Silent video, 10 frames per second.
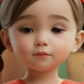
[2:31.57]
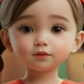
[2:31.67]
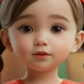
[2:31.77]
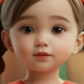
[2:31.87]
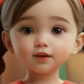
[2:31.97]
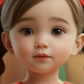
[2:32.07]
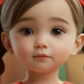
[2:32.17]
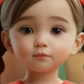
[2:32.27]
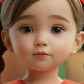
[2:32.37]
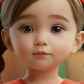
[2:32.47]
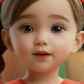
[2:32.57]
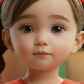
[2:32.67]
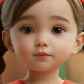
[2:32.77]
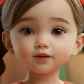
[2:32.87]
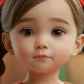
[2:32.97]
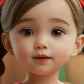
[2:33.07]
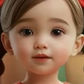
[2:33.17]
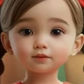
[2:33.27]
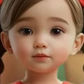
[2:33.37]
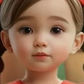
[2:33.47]
She tells me about the
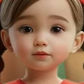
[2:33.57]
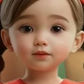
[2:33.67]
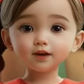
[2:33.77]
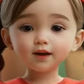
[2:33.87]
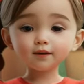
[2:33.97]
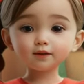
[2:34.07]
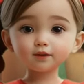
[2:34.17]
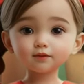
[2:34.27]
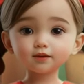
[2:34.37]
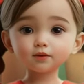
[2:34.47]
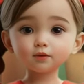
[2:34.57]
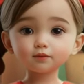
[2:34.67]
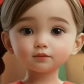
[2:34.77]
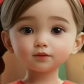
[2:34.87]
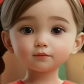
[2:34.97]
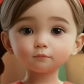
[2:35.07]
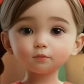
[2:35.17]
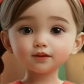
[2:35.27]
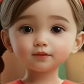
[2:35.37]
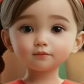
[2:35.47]
adventures she had and the games she
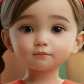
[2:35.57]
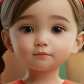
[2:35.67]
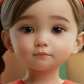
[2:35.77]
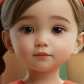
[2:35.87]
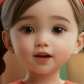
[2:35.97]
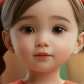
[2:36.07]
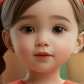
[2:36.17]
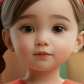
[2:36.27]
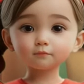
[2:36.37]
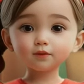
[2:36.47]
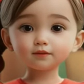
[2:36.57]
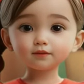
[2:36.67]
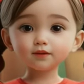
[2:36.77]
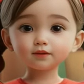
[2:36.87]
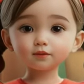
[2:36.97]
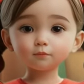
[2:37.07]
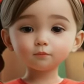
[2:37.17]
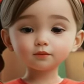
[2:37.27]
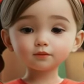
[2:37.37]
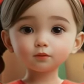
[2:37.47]
played. I love listening to
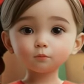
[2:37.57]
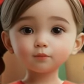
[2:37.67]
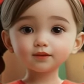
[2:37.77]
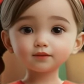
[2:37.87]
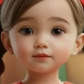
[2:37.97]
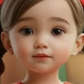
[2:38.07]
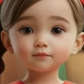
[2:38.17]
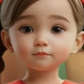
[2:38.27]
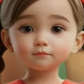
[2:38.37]
her stories.